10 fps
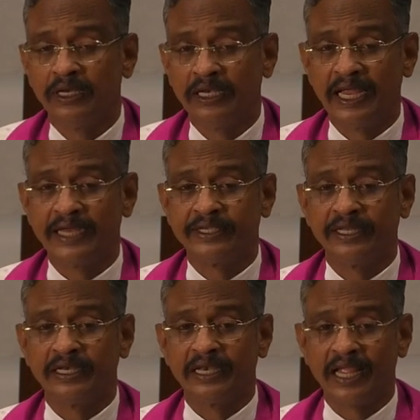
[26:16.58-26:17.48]

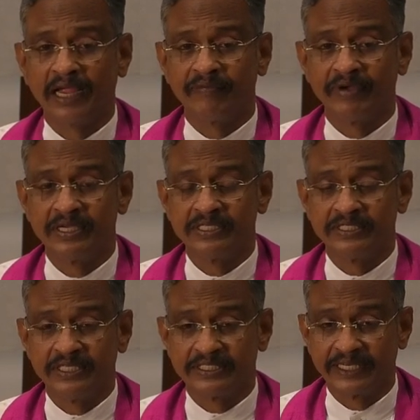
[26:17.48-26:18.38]
Latin language
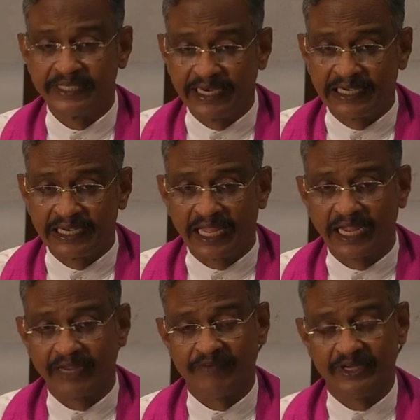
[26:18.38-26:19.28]
is a dead
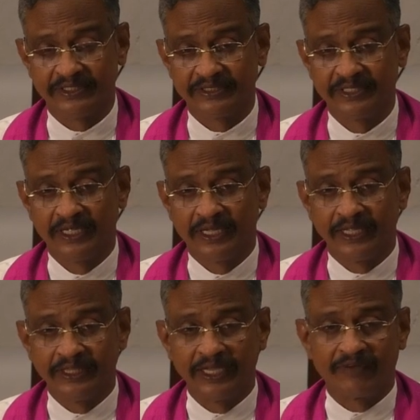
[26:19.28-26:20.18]
language
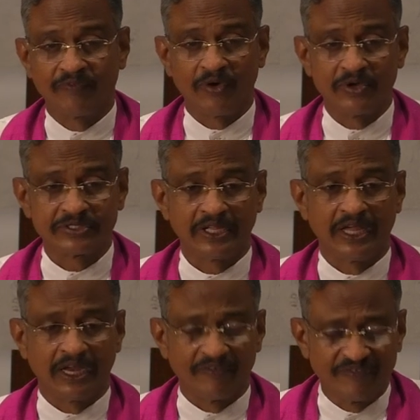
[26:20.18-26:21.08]
that was
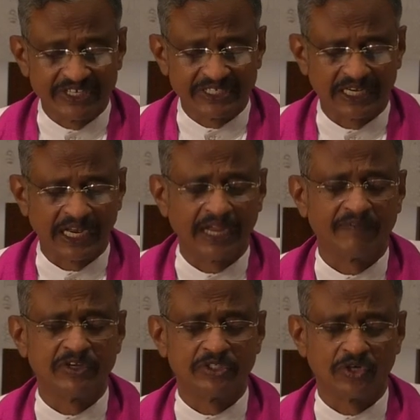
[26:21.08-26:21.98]
an official
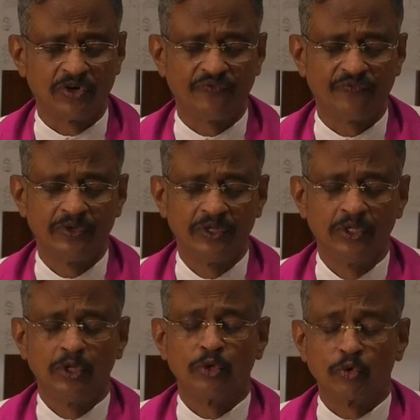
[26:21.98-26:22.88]
language of
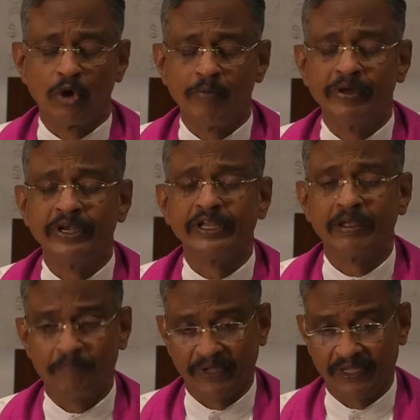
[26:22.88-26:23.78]
Roman
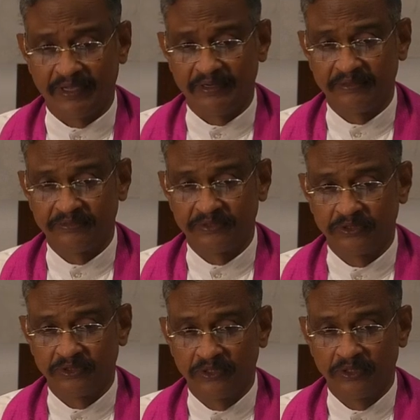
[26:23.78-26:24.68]
Empire.
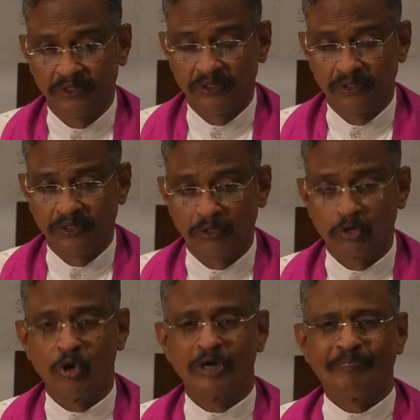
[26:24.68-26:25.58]

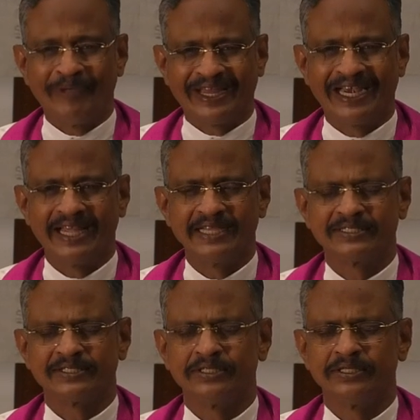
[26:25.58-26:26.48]
God
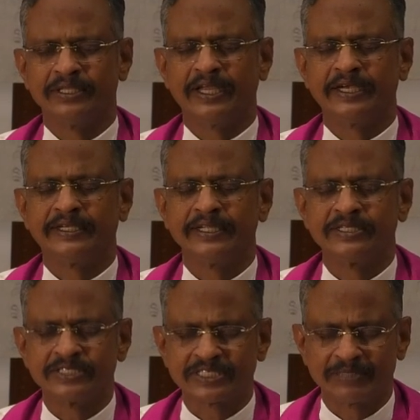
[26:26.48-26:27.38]
paralyzed the entire
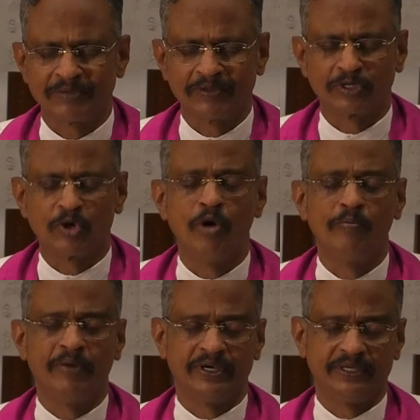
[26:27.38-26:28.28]
system of the
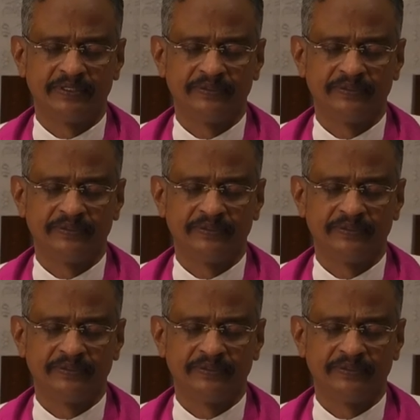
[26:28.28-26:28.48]
government.